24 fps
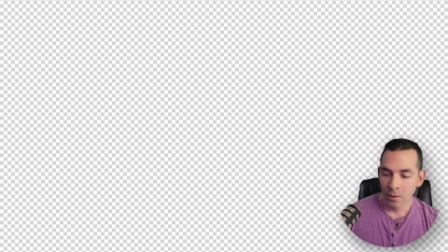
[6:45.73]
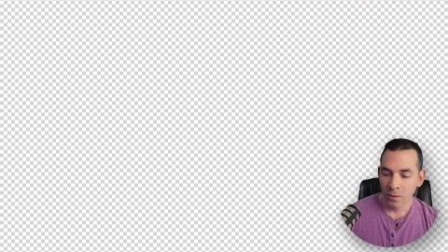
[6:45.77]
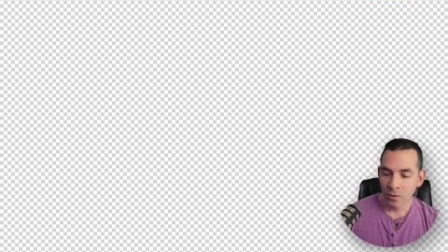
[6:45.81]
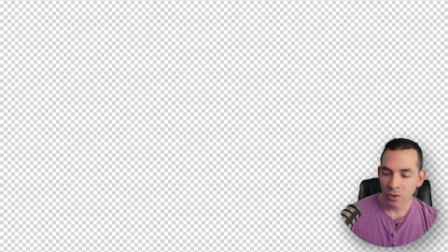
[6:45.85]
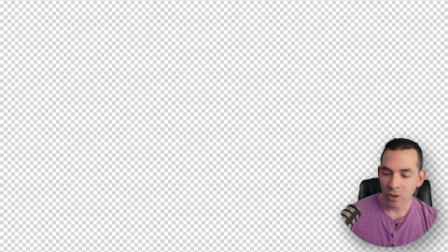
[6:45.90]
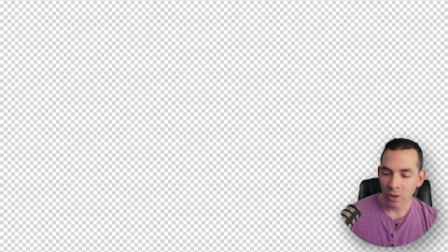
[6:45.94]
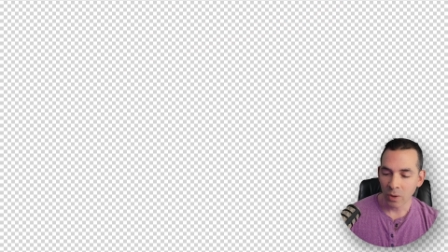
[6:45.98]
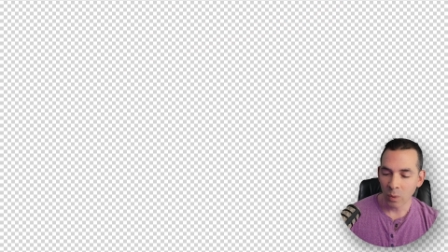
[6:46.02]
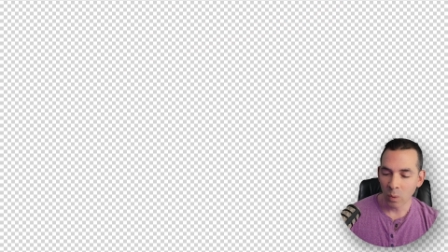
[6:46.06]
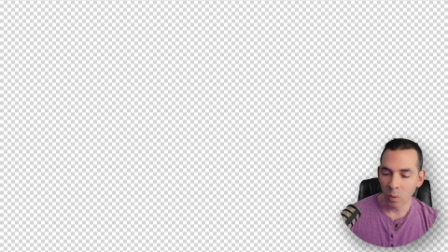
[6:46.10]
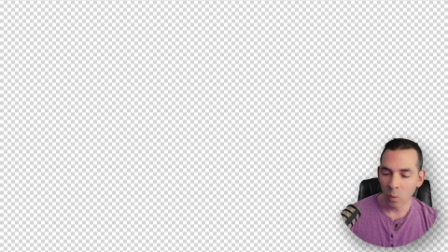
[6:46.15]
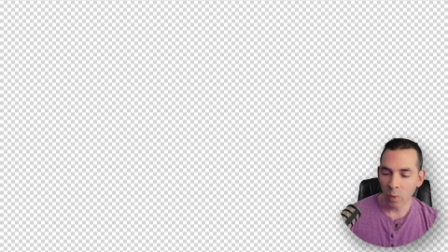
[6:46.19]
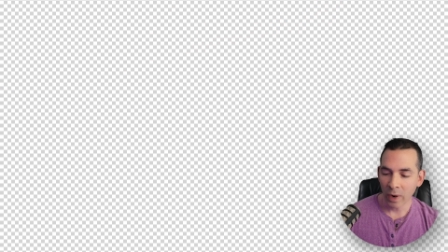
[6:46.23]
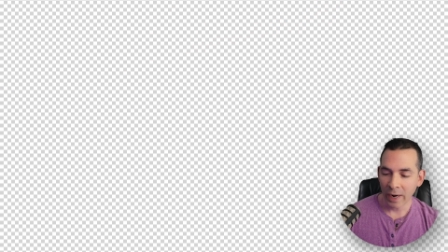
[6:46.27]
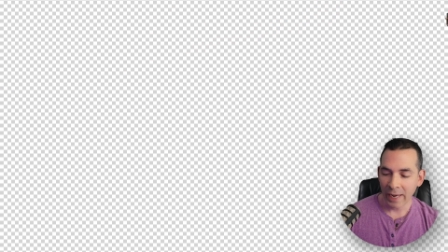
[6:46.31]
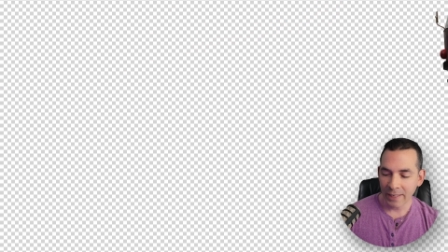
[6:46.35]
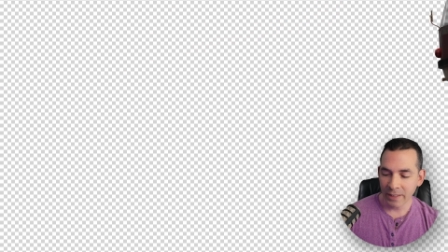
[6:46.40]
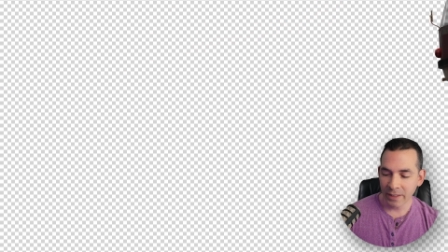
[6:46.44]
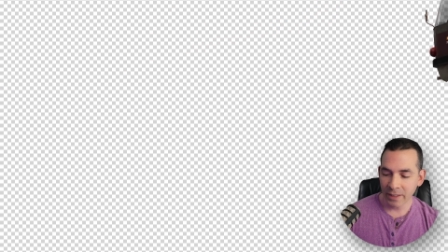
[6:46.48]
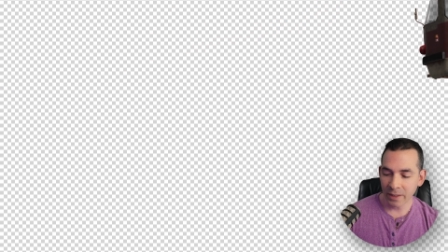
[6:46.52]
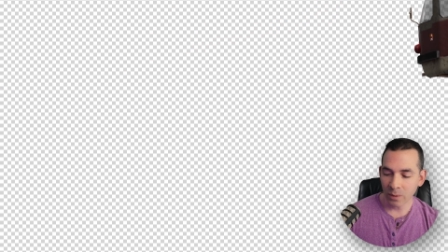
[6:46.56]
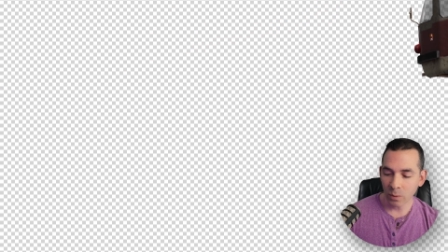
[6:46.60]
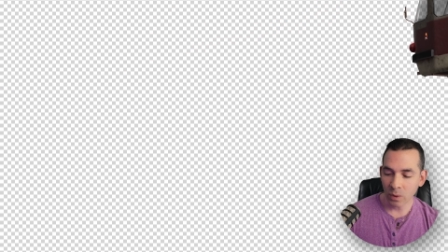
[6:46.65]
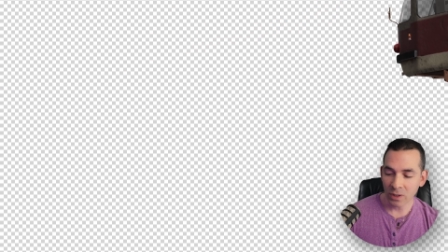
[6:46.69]
So what I
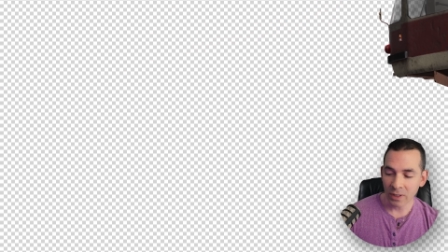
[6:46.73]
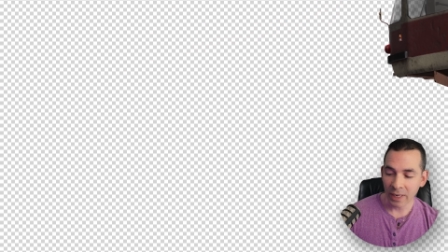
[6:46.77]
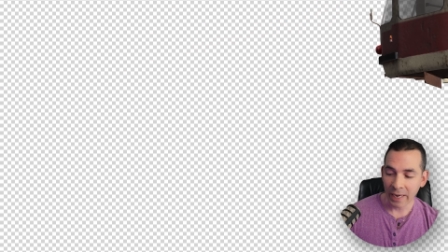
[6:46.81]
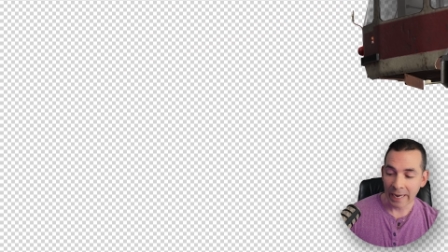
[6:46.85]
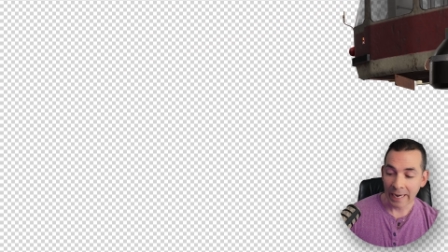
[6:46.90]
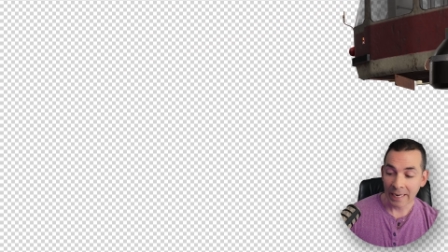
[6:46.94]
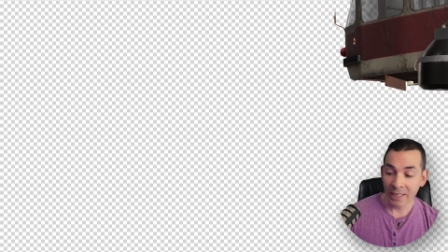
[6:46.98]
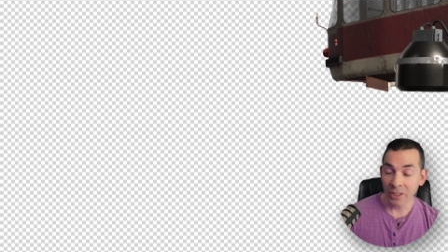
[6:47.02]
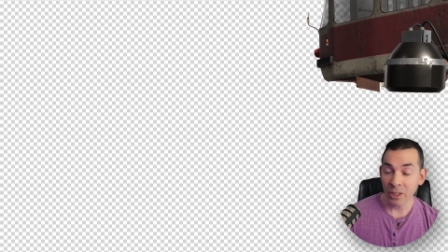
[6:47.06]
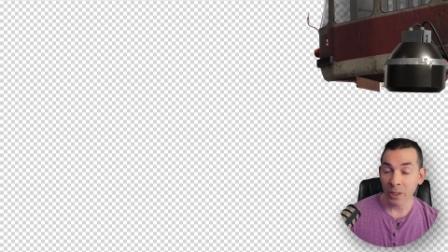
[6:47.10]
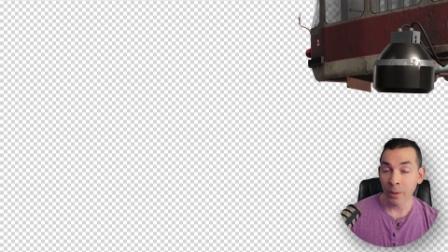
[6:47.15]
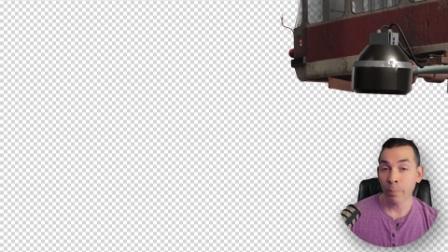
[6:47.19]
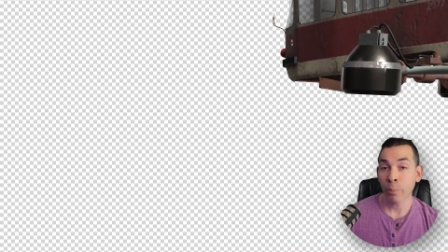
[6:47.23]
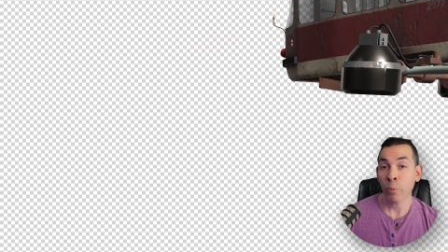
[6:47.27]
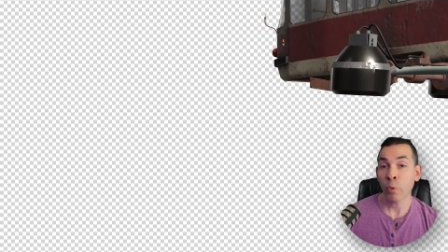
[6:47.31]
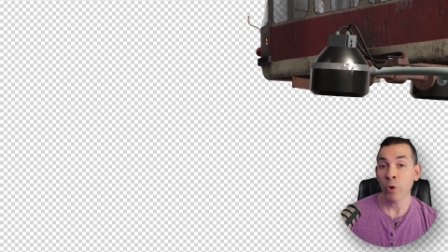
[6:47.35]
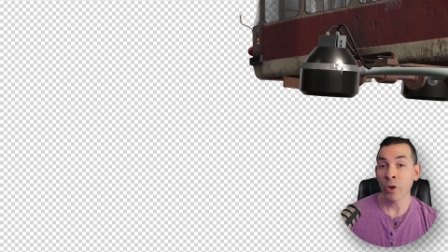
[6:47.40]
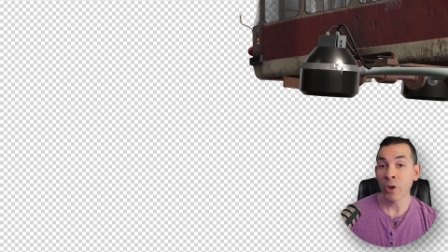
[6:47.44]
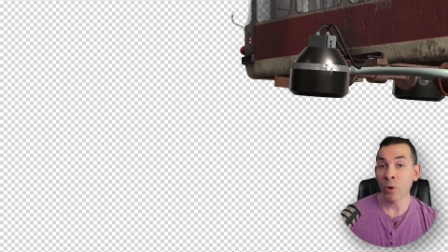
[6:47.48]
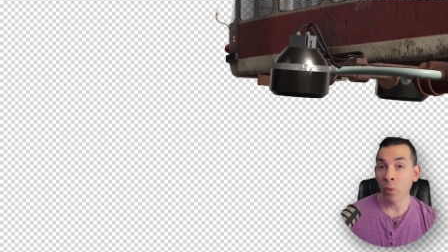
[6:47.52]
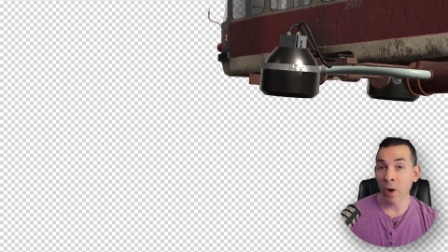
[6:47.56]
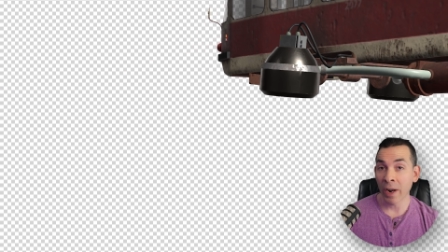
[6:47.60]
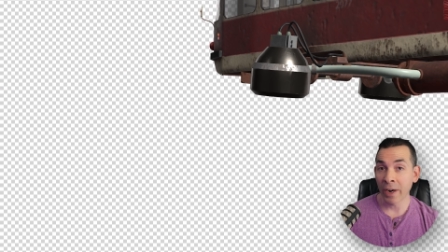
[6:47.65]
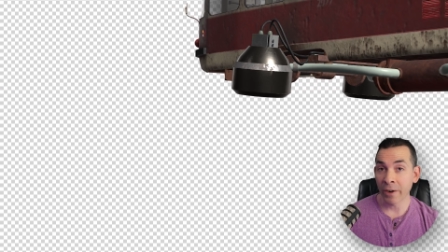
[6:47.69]
did was I actually
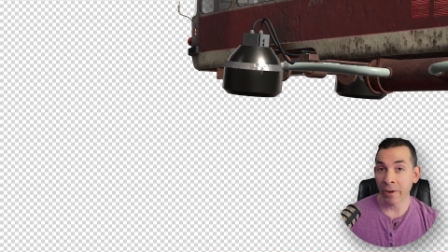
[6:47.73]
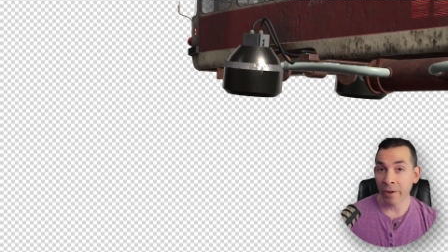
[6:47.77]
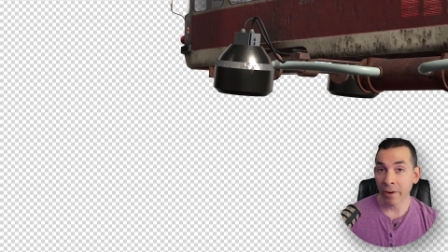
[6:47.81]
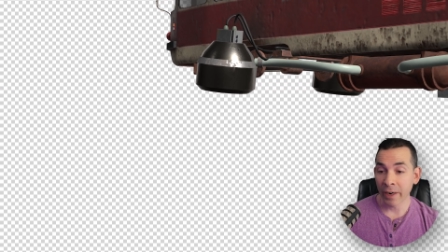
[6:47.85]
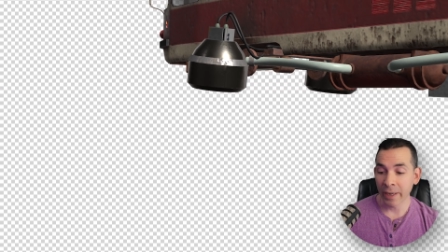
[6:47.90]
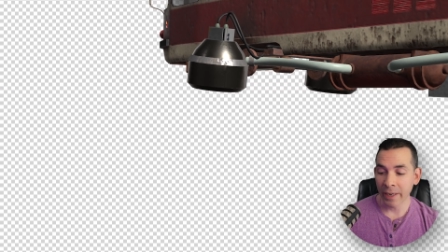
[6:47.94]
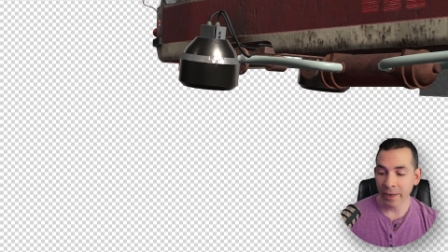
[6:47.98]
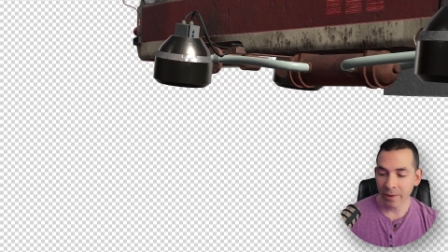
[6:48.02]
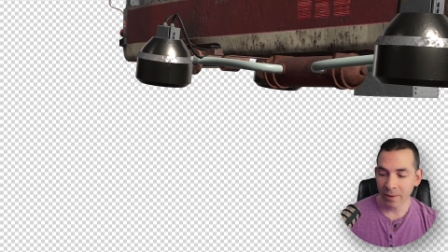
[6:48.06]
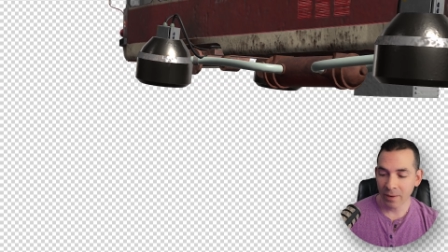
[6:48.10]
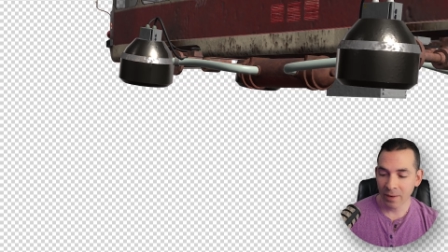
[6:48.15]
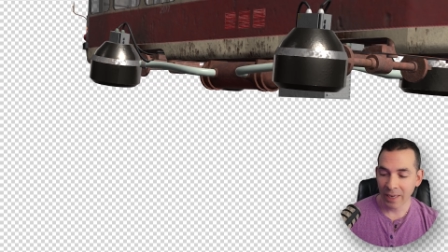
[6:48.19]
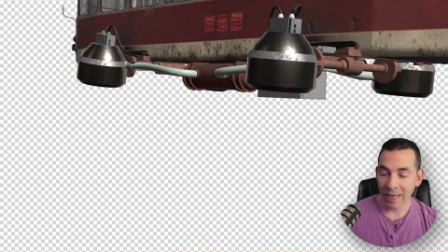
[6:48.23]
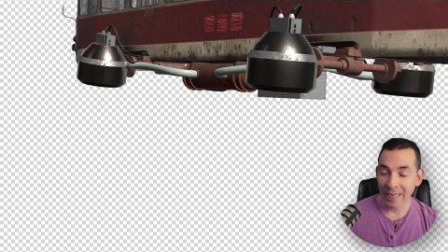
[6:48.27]
pre-rendered it